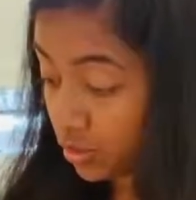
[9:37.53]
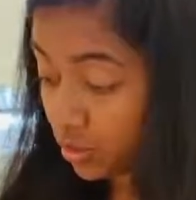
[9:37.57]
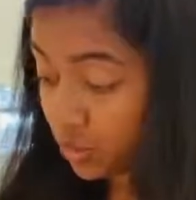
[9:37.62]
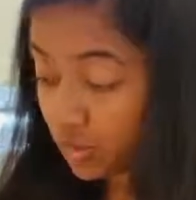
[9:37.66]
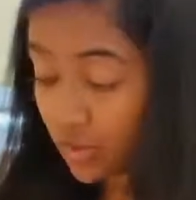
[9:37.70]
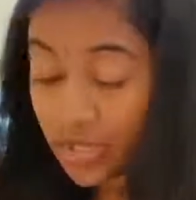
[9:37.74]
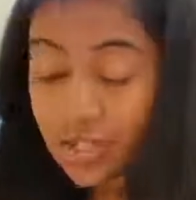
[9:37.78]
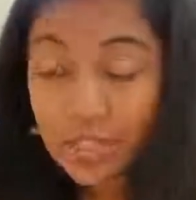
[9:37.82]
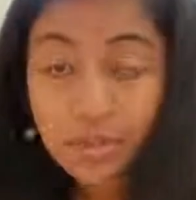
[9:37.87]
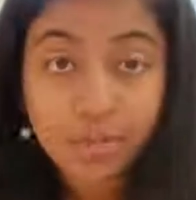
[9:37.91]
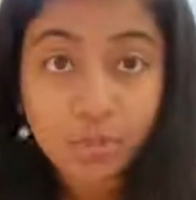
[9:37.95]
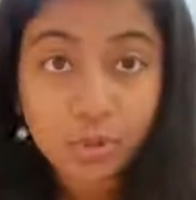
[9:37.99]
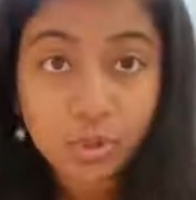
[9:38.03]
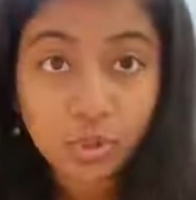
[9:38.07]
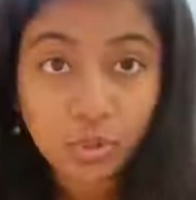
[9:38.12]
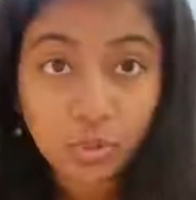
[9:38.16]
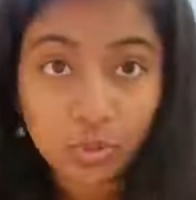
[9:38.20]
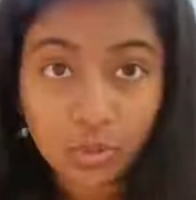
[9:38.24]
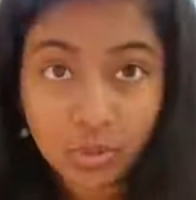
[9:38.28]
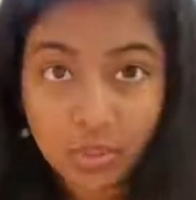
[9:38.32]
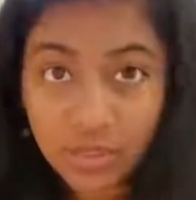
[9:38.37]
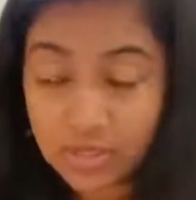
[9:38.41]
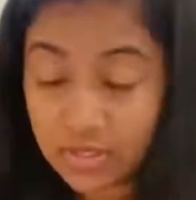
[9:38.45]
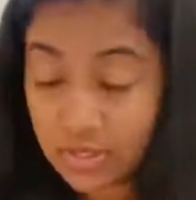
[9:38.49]

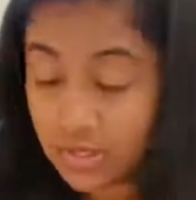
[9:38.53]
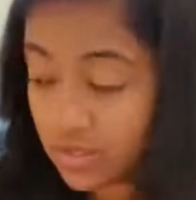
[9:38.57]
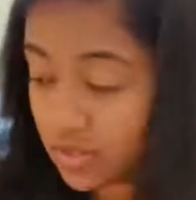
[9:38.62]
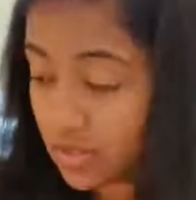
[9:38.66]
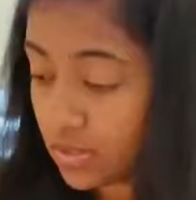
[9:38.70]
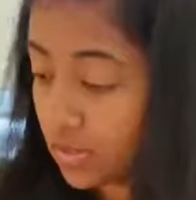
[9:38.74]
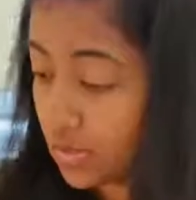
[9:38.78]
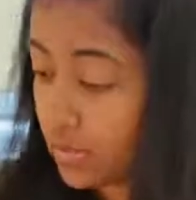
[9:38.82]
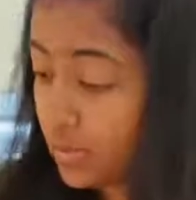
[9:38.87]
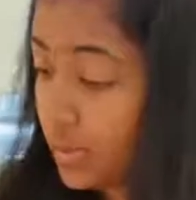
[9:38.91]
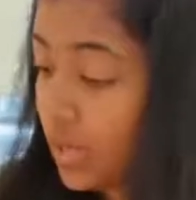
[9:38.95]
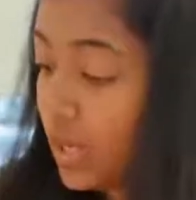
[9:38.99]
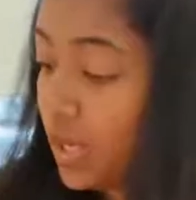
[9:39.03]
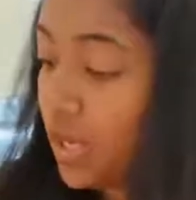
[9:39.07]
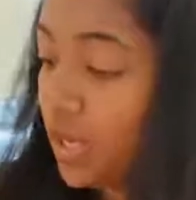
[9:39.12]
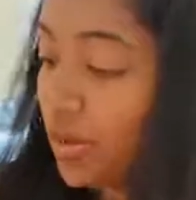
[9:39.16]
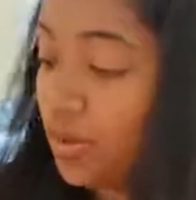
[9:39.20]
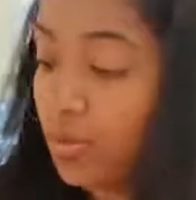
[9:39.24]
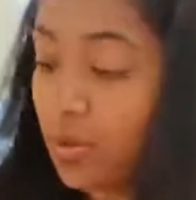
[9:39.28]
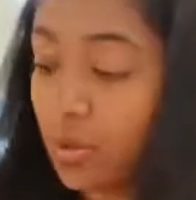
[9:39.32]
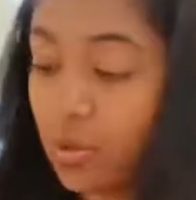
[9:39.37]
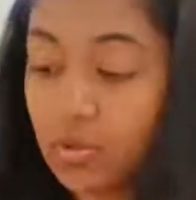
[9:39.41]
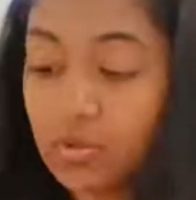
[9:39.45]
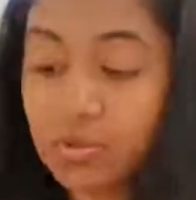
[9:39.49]
respiratory system,
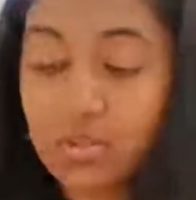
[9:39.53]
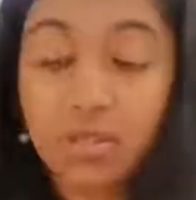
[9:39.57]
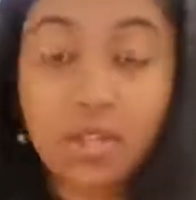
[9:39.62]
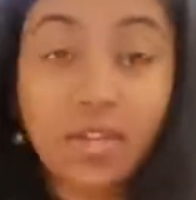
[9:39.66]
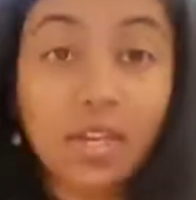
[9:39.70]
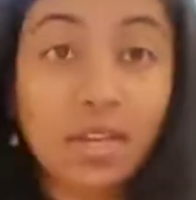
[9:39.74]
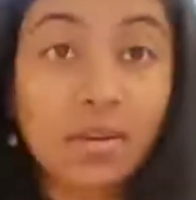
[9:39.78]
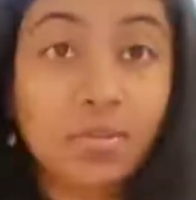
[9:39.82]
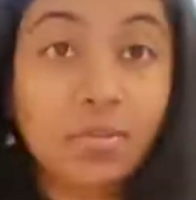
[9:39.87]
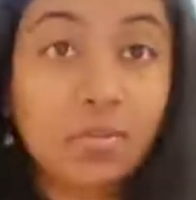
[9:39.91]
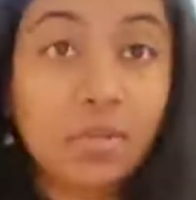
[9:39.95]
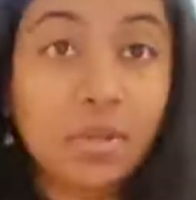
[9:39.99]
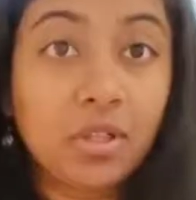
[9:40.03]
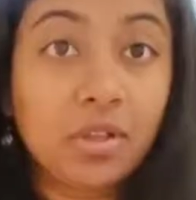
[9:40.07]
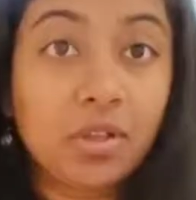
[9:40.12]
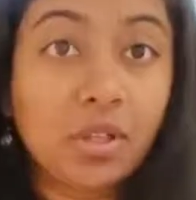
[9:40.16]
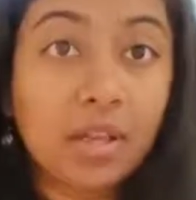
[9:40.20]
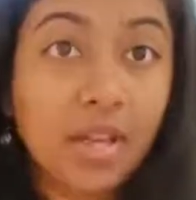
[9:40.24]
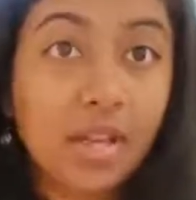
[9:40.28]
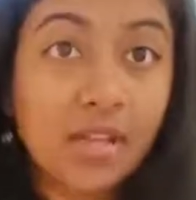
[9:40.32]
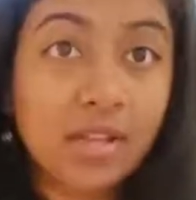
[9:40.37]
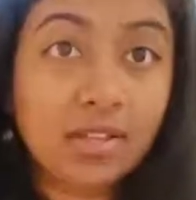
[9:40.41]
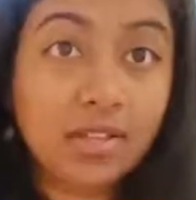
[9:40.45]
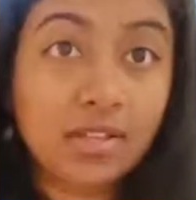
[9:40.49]
because again,
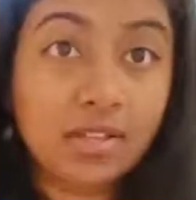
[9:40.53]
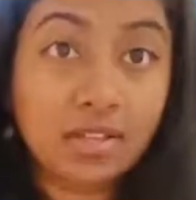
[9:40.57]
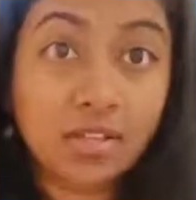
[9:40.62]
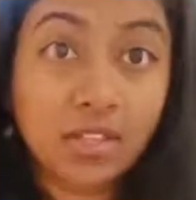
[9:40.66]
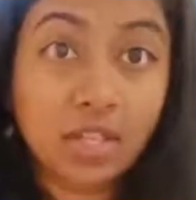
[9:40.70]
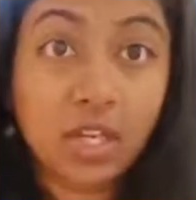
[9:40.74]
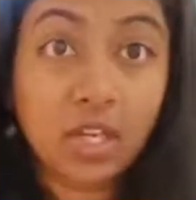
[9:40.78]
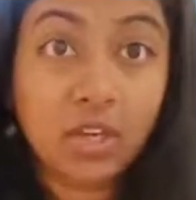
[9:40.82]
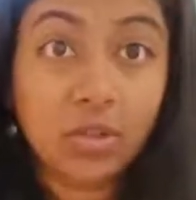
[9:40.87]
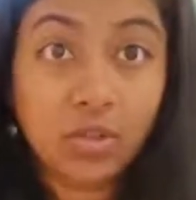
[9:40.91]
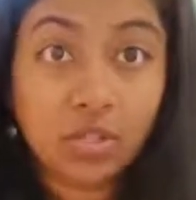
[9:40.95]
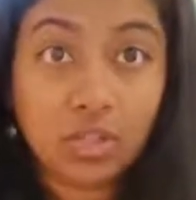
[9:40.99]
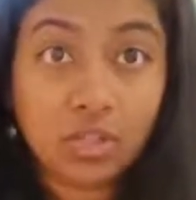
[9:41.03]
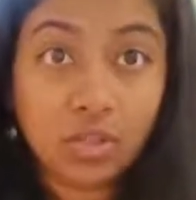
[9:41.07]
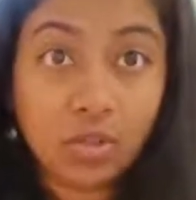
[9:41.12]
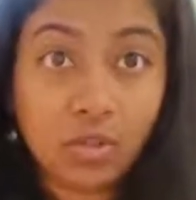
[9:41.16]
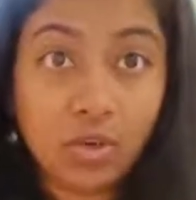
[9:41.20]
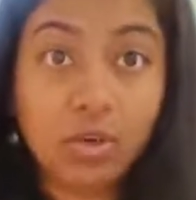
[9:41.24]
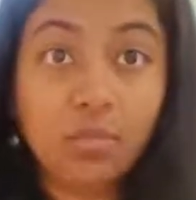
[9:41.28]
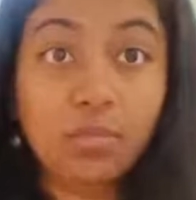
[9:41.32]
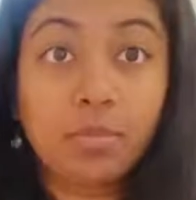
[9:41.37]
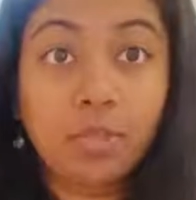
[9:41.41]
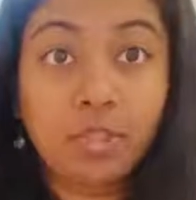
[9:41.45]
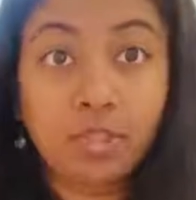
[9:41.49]
dairy
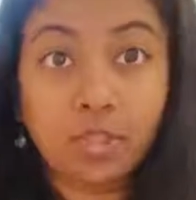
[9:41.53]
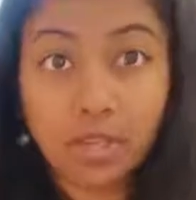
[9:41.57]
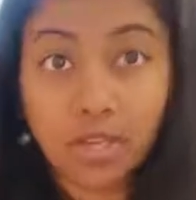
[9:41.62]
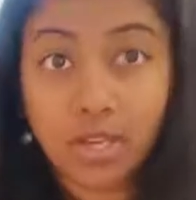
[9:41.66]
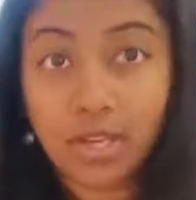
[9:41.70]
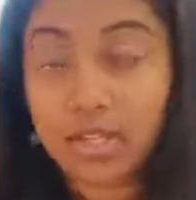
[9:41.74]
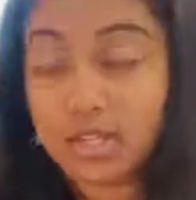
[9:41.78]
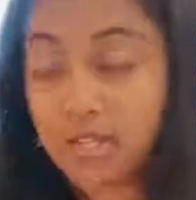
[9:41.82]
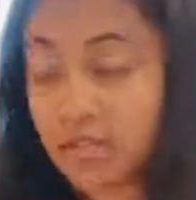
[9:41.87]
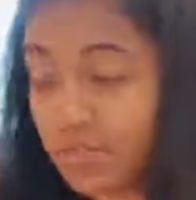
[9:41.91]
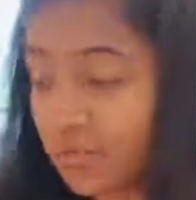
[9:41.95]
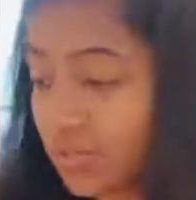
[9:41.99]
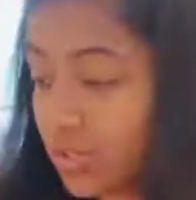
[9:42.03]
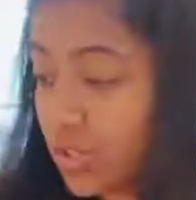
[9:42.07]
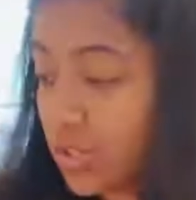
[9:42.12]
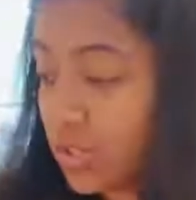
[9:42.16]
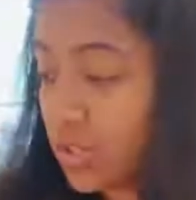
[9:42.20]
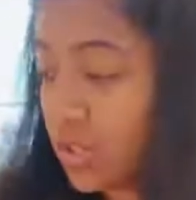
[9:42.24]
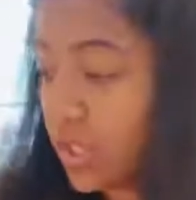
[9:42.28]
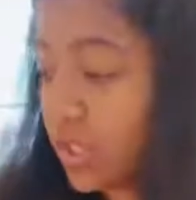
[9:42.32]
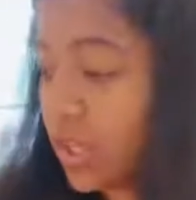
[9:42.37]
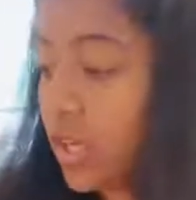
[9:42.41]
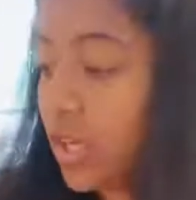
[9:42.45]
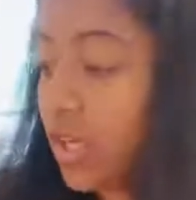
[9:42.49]
or milk has
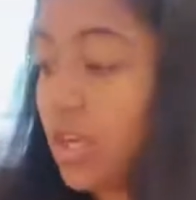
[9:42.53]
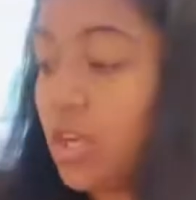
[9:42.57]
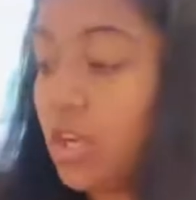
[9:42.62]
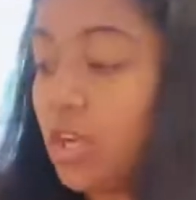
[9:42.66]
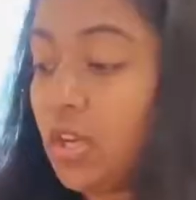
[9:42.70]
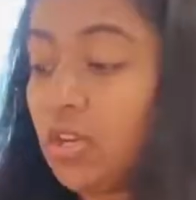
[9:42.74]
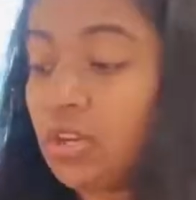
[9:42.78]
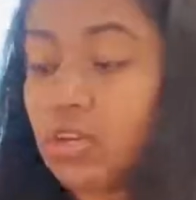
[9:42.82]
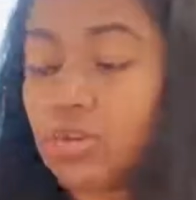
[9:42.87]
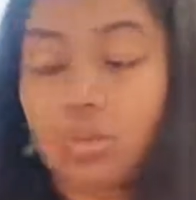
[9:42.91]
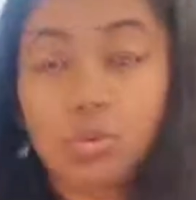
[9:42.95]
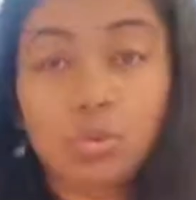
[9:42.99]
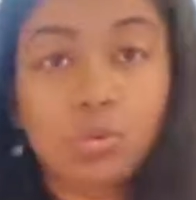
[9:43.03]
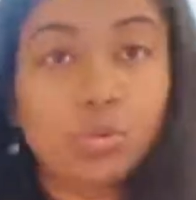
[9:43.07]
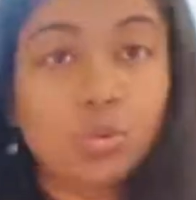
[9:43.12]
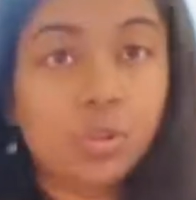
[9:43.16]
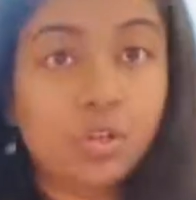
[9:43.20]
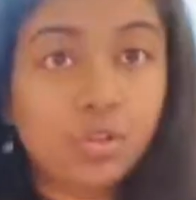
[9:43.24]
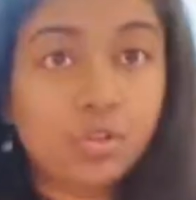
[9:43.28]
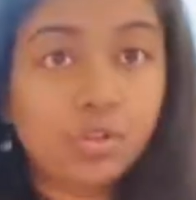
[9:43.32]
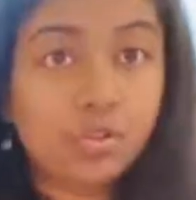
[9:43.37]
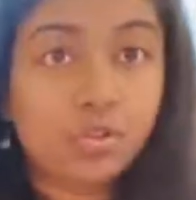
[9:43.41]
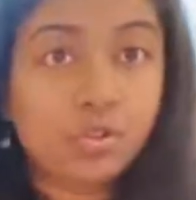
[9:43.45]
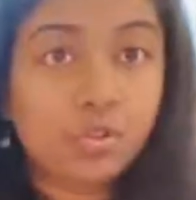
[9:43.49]
affinity
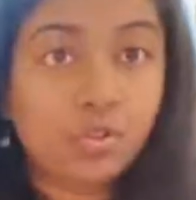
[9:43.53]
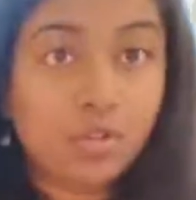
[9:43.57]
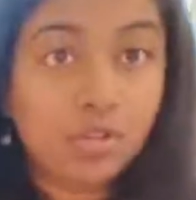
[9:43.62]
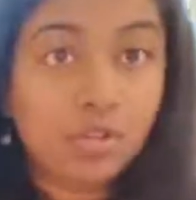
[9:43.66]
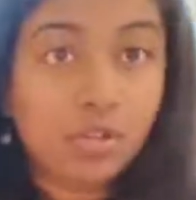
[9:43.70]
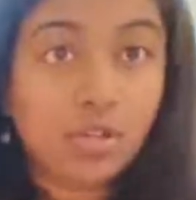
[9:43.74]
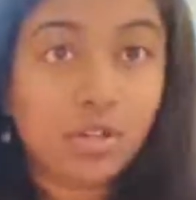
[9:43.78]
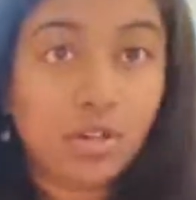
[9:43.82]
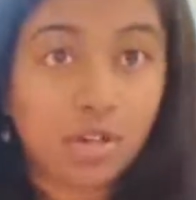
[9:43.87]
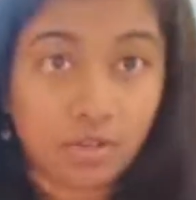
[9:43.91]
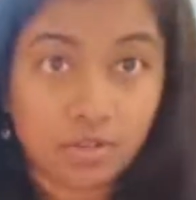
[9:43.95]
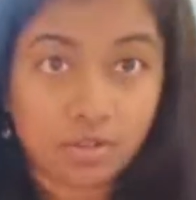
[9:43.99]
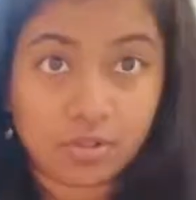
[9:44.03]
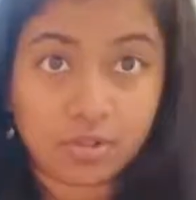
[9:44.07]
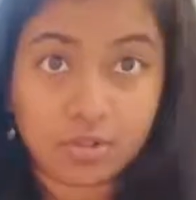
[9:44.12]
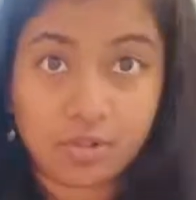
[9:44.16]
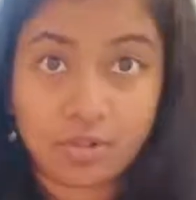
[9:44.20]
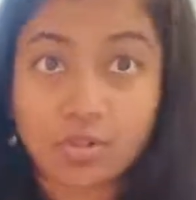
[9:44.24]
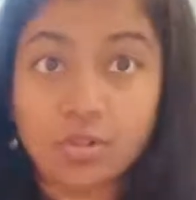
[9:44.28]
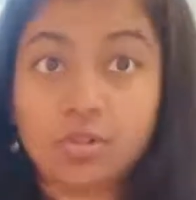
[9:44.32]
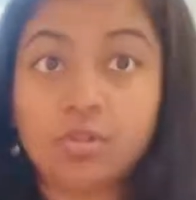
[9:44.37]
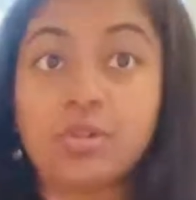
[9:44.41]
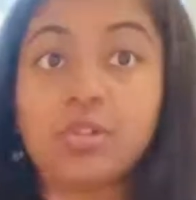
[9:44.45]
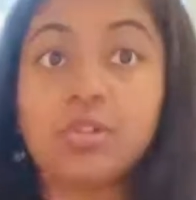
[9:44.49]
towards your lungs
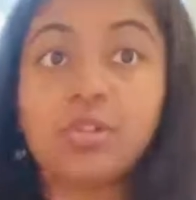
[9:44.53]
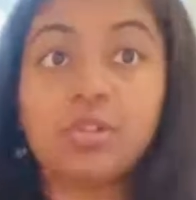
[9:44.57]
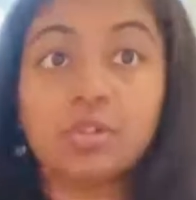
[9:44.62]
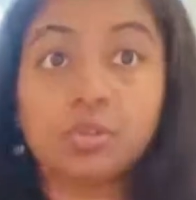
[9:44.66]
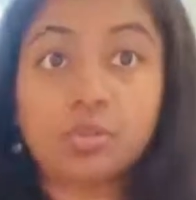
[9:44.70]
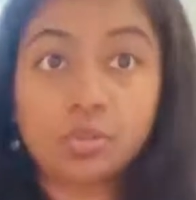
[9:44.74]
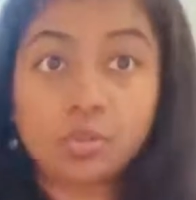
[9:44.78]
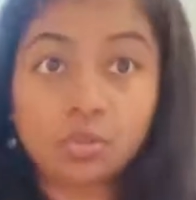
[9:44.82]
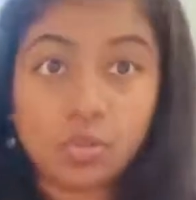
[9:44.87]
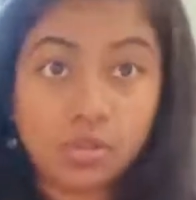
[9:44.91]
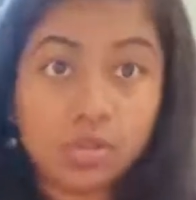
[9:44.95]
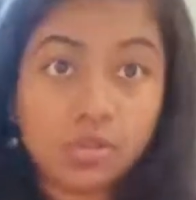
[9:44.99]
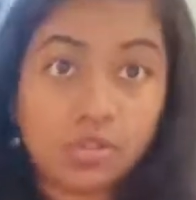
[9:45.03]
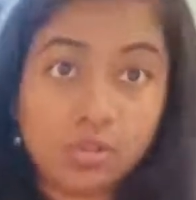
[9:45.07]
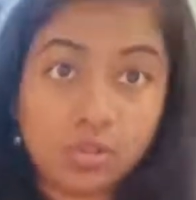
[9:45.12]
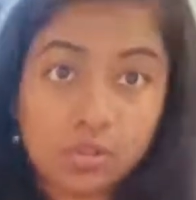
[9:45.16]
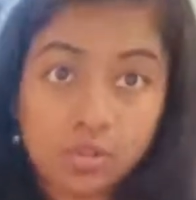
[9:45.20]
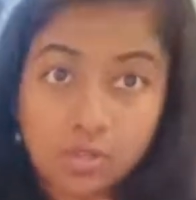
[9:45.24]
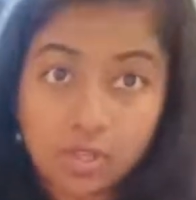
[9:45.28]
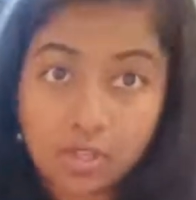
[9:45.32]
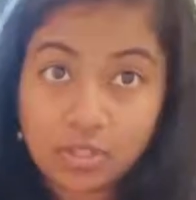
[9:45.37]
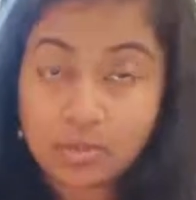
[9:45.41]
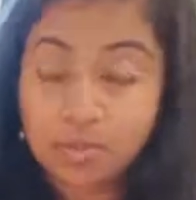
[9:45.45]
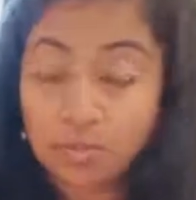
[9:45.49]
or towards
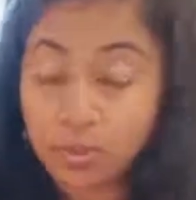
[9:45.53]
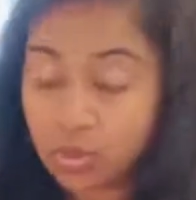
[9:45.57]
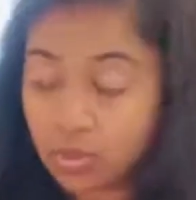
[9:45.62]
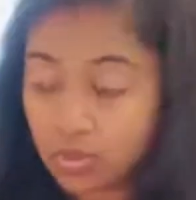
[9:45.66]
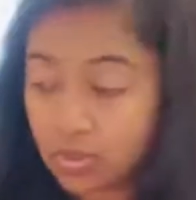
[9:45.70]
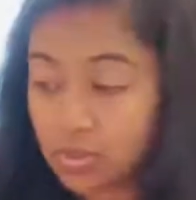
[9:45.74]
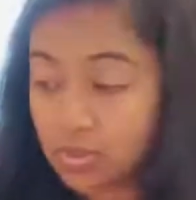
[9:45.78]
your respiratory